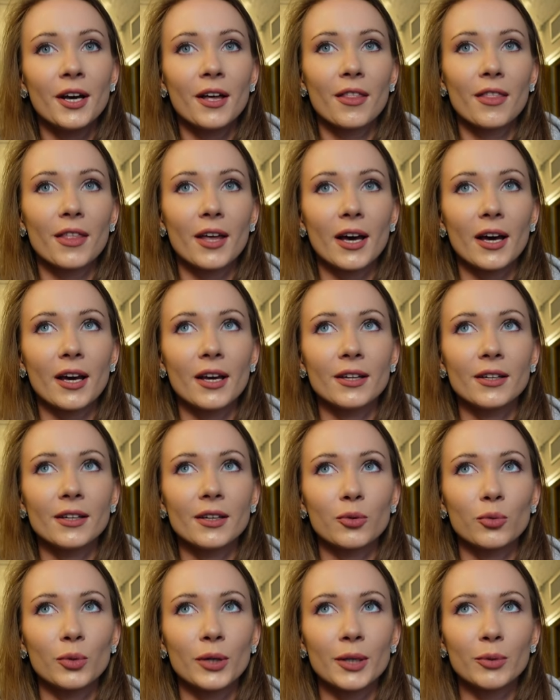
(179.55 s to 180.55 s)
then
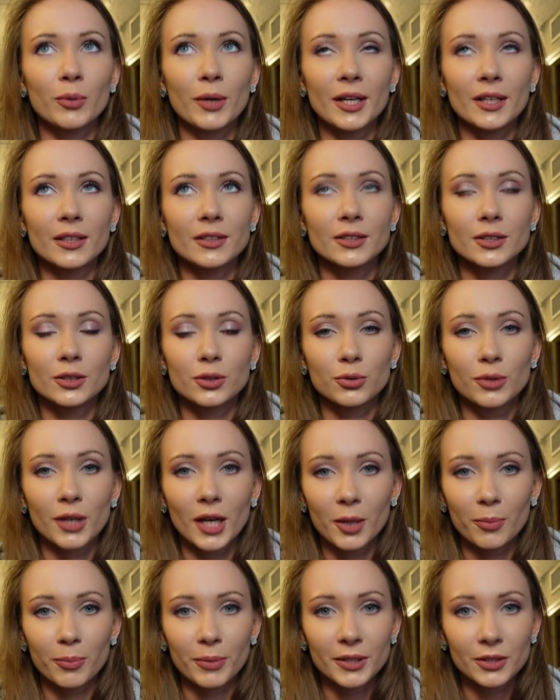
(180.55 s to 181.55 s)
we went to
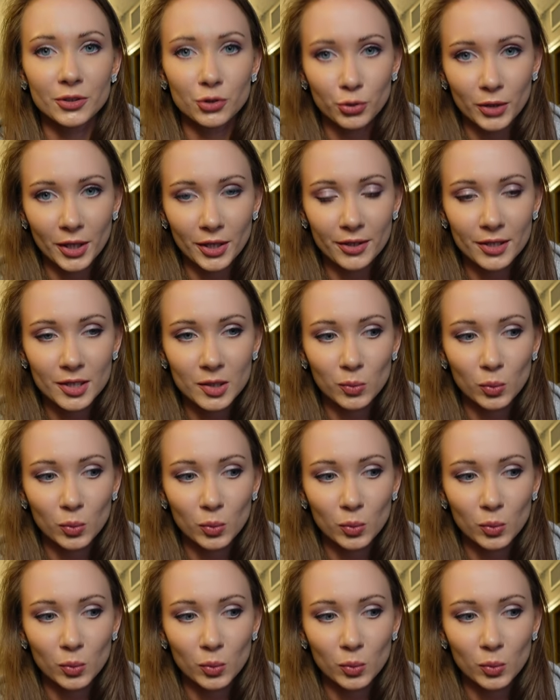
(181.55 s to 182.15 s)
Carpentras this